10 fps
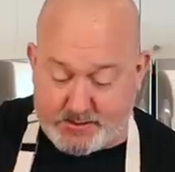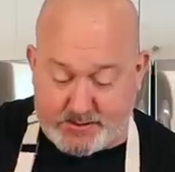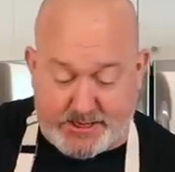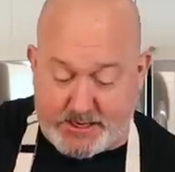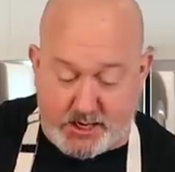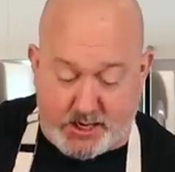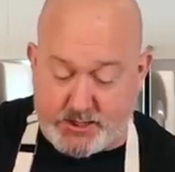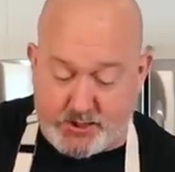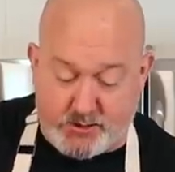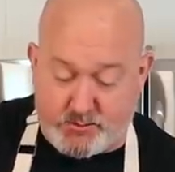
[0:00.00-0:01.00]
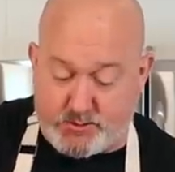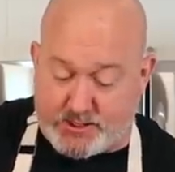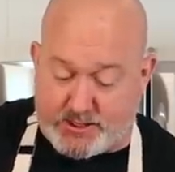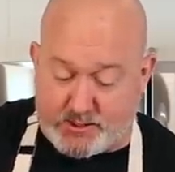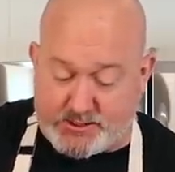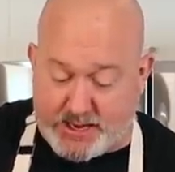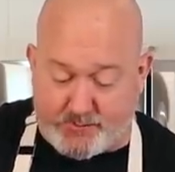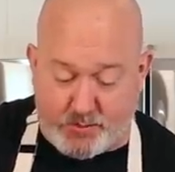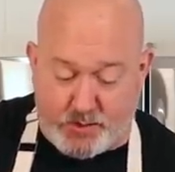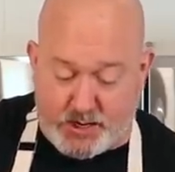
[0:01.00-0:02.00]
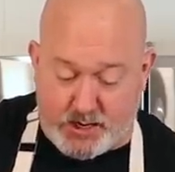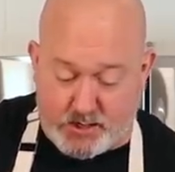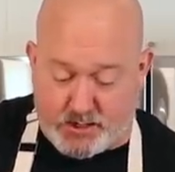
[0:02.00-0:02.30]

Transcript: you get it on you, it goes everywhere,